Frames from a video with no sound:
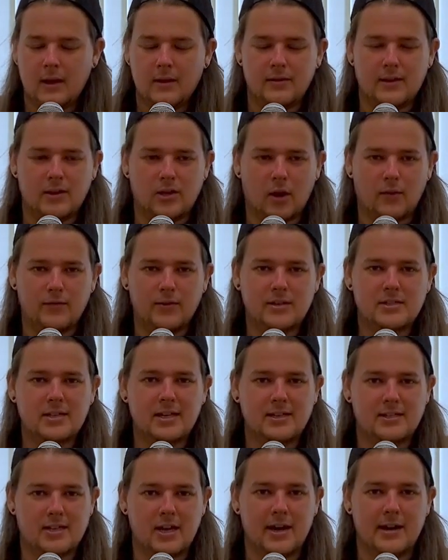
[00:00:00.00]
they'd
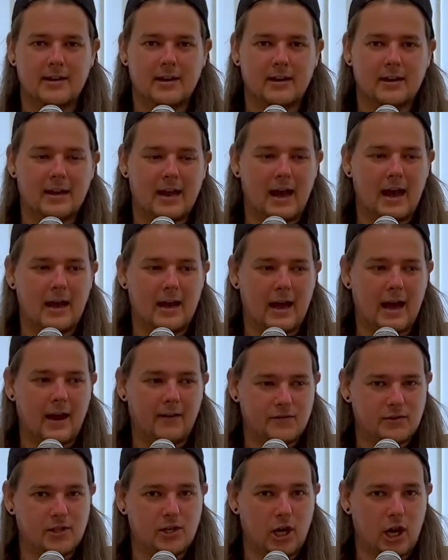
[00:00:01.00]
obviously done F
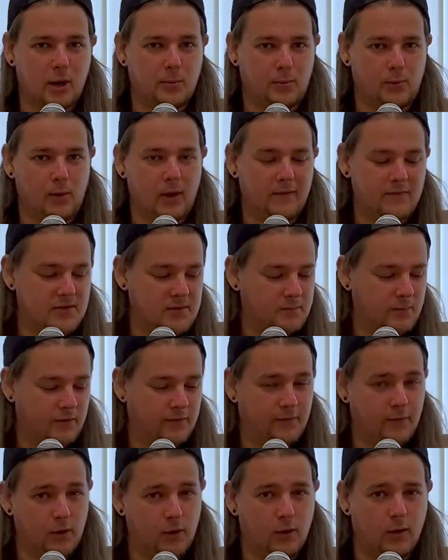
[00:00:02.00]
sharp riffs
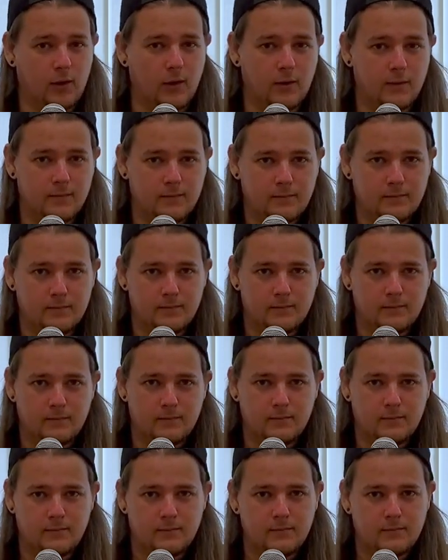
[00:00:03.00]
before,
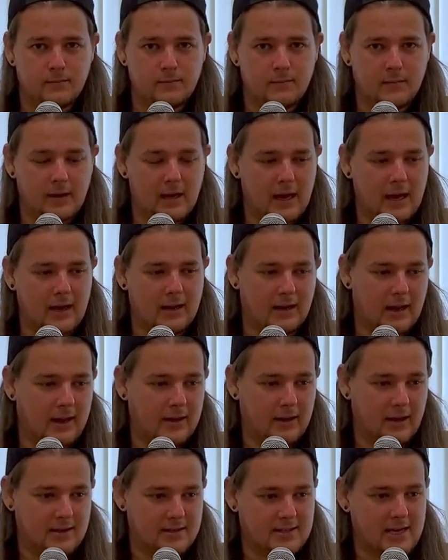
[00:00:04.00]
like
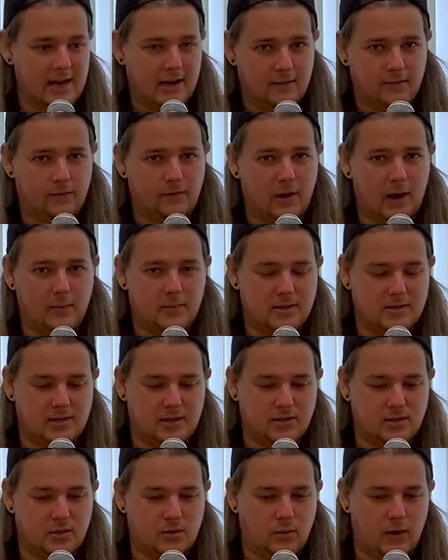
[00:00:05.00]
that second fret
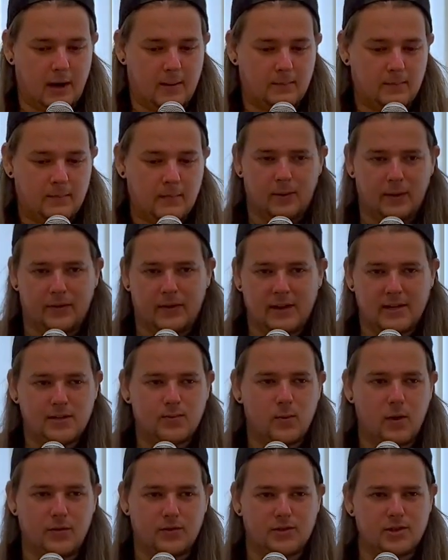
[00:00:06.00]
position, right? But this
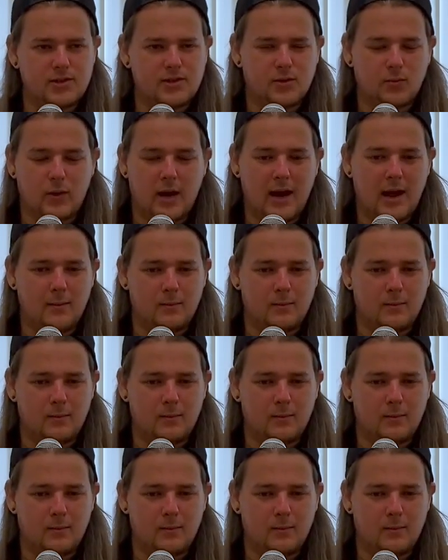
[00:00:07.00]
one, just the way